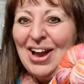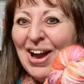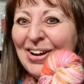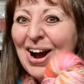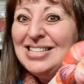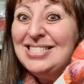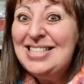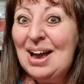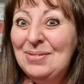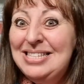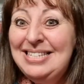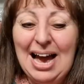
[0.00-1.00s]
you go, guys. That
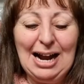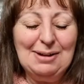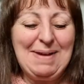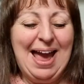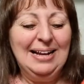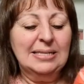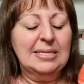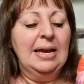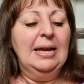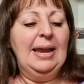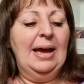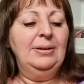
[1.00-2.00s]
was Young Max.
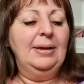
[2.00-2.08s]
Now,